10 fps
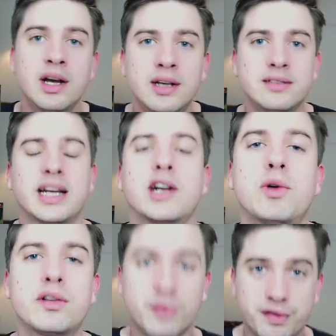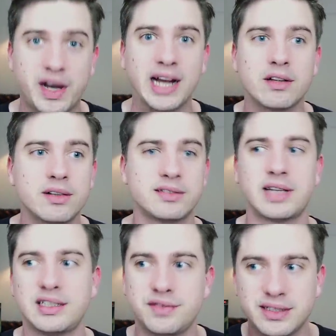Tekken World Tour finals,
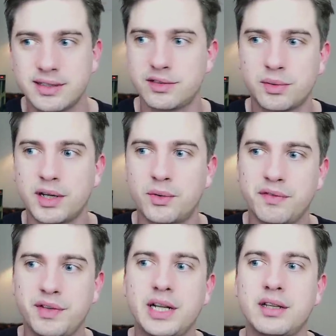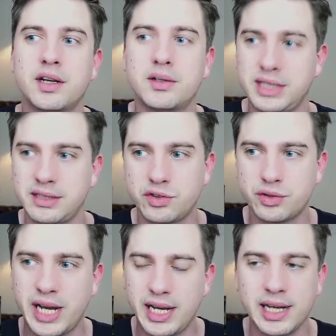as they didn't want to reveal, you know, TheMainManSWE's
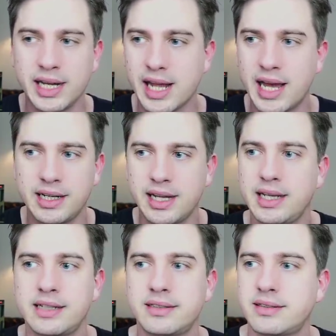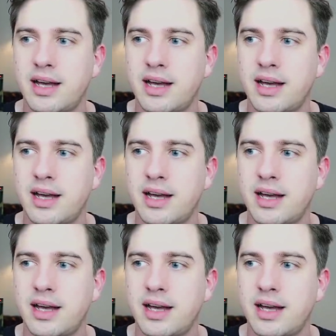training and his